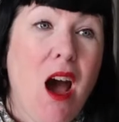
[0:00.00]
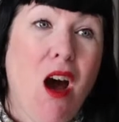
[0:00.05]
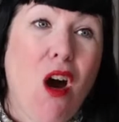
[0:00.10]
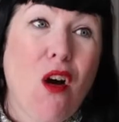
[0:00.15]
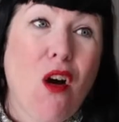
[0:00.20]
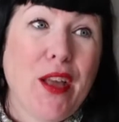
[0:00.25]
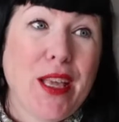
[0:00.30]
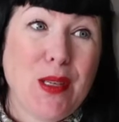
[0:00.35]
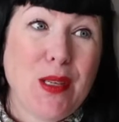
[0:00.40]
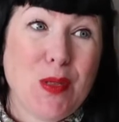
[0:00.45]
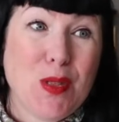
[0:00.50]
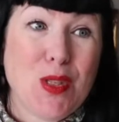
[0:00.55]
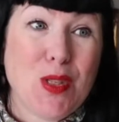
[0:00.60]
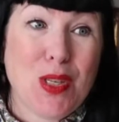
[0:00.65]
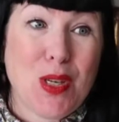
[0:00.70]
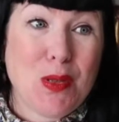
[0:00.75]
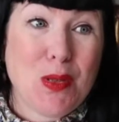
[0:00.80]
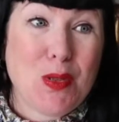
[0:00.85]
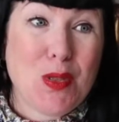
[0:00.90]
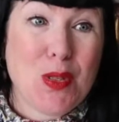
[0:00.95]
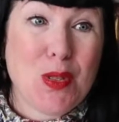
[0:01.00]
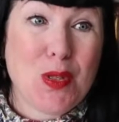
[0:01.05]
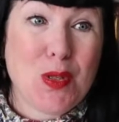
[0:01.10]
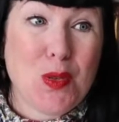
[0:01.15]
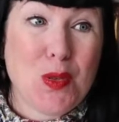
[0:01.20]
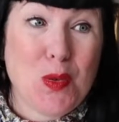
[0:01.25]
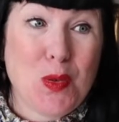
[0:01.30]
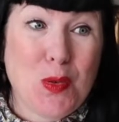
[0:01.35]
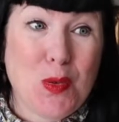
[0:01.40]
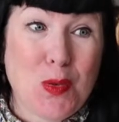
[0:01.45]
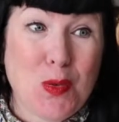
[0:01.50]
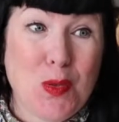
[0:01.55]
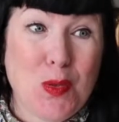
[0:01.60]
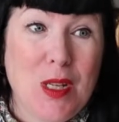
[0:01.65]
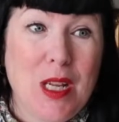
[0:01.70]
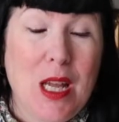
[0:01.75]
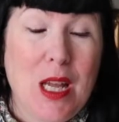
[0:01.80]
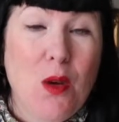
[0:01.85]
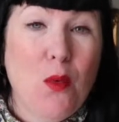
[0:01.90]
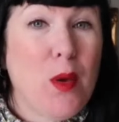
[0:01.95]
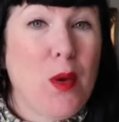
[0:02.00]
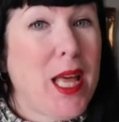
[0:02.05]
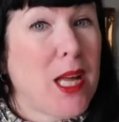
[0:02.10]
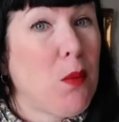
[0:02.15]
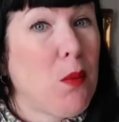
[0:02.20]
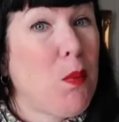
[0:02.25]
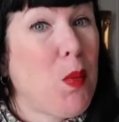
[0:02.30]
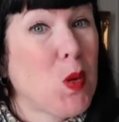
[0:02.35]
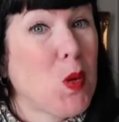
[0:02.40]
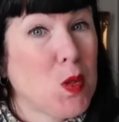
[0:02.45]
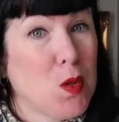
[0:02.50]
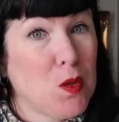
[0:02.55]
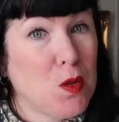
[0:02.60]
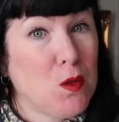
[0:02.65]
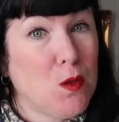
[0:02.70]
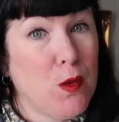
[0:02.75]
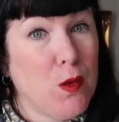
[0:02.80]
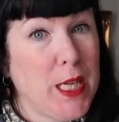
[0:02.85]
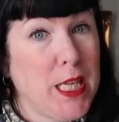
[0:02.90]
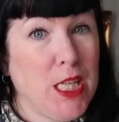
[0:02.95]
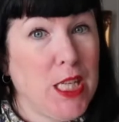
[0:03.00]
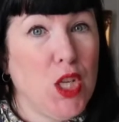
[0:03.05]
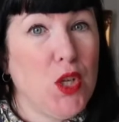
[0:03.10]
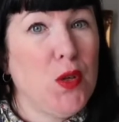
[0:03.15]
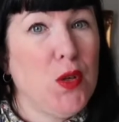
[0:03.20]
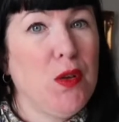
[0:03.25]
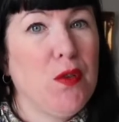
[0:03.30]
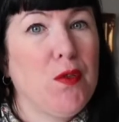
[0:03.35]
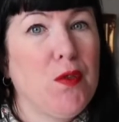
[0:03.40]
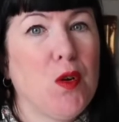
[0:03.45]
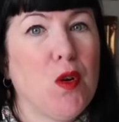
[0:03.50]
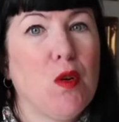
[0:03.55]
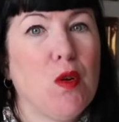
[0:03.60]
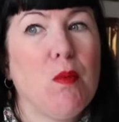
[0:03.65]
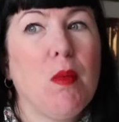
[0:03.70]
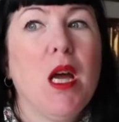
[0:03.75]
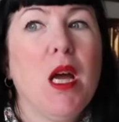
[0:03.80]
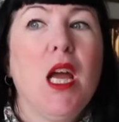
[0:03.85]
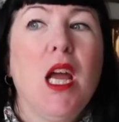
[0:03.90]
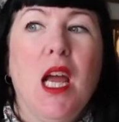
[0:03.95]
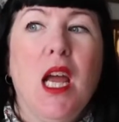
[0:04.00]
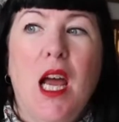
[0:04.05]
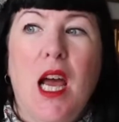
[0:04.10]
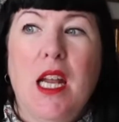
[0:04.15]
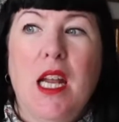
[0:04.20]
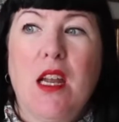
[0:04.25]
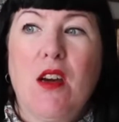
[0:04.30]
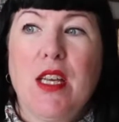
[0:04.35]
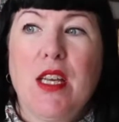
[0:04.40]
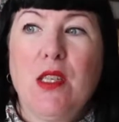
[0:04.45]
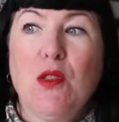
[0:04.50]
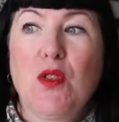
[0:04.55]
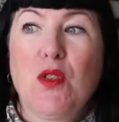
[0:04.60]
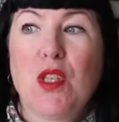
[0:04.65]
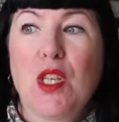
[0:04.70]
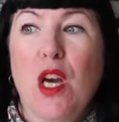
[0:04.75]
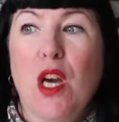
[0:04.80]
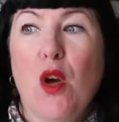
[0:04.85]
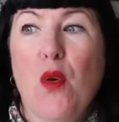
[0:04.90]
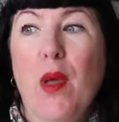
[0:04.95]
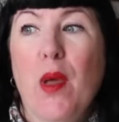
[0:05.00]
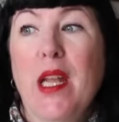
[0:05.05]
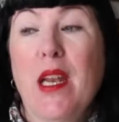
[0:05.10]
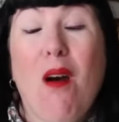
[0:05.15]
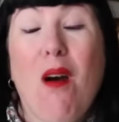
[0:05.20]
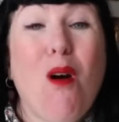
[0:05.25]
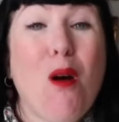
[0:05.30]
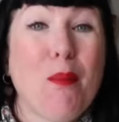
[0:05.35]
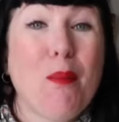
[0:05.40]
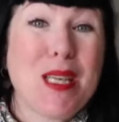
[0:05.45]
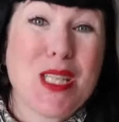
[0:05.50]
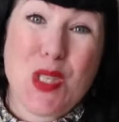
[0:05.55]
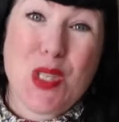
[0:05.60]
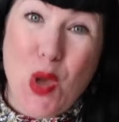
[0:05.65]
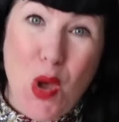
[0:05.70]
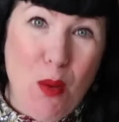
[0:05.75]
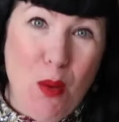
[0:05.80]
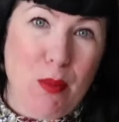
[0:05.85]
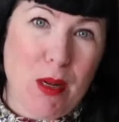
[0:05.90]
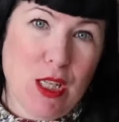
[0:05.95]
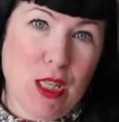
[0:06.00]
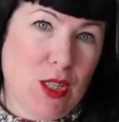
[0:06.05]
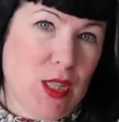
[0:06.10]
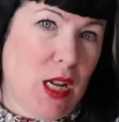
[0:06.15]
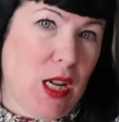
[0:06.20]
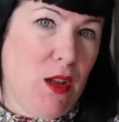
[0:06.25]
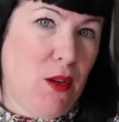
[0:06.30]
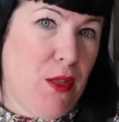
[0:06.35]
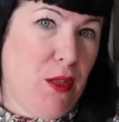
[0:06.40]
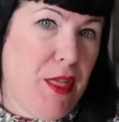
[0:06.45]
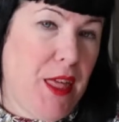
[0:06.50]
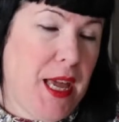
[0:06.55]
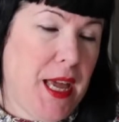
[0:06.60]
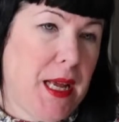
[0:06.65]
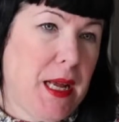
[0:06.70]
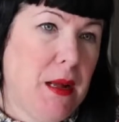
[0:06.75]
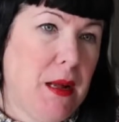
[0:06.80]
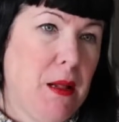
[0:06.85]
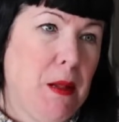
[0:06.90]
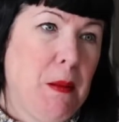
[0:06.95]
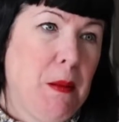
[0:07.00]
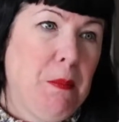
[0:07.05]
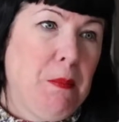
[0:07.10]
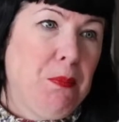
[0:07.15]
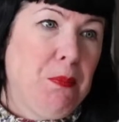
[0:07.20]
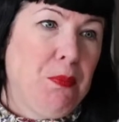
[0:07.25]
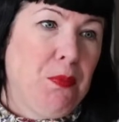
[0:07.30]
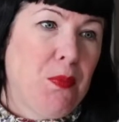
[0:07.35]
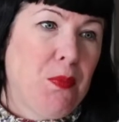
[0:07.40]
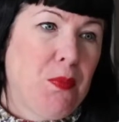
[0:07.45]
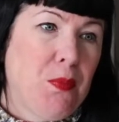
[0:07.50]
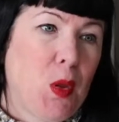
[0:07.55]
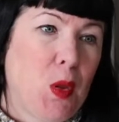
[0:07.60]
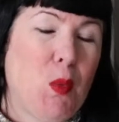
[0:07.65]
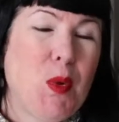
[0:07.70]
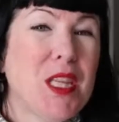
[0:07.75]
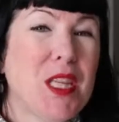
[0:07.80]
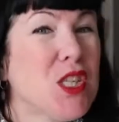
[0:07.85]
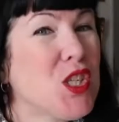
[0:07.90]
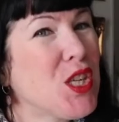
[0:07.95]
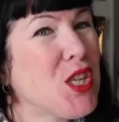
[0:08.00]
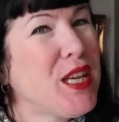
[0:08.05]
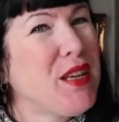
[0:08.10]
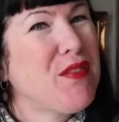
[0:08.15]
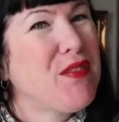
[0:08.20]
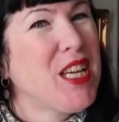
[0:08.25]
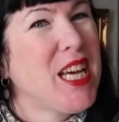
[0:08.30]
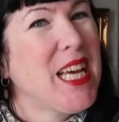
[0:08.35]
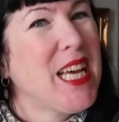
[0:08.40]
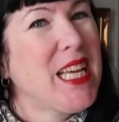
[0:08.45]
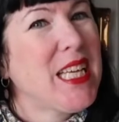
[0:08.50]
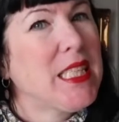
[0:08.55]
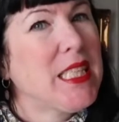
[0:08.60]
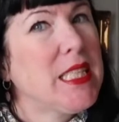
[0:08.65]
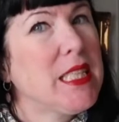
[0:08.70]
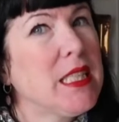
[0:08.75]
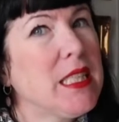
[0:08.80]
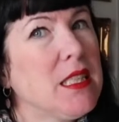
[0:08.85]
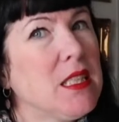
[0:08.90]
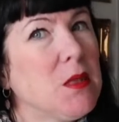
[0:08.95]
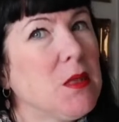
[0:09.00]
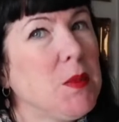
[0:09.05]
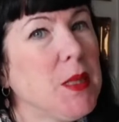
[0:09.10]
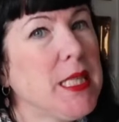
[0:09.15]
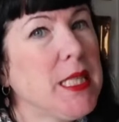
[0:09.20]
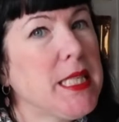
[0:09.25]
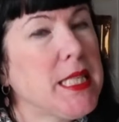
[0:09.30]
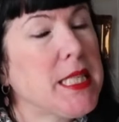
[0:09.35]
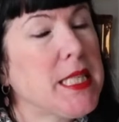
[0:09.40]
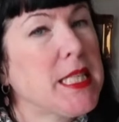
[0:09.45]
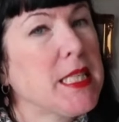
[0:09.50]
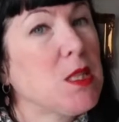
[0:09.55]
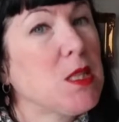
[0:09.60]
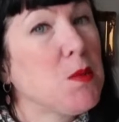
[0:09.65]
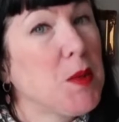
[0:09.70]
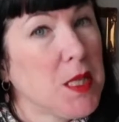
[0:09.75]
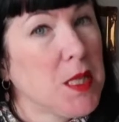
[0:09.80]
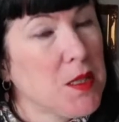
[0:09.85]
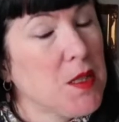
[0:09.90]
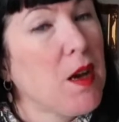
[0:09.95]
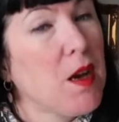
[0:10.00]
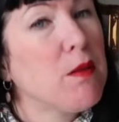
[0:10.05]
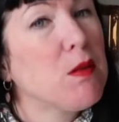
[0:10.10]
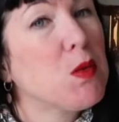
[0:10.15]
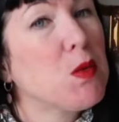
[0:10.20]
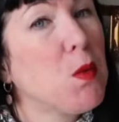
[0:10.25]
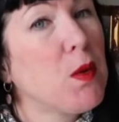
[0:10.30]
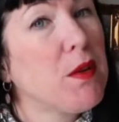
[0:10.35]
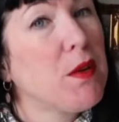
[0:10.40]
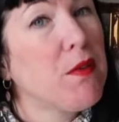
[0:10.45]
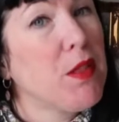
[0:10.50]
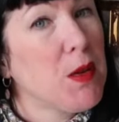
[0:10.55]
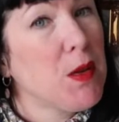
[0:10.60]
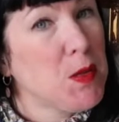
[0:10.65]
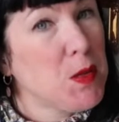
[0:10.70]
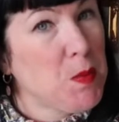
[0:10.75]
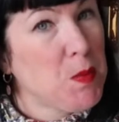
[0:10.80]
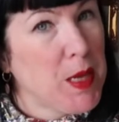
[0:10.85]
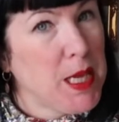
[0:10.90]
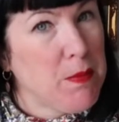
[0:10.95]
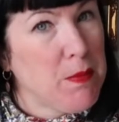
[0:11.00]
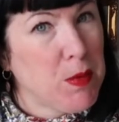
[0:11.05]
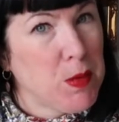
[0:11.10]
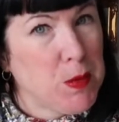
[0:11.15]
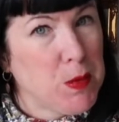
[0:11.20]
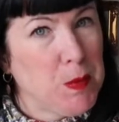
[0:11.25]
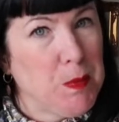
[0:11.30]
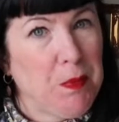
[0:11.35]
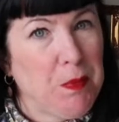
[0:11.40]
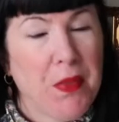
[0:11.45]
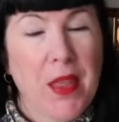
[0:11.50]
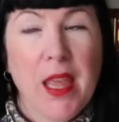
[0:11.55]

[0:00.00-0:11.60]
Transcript: I used to go to school, we had a bottle green uniform, and I used to go in army surplus clothing with a shaved head and piercings because I was one of those people.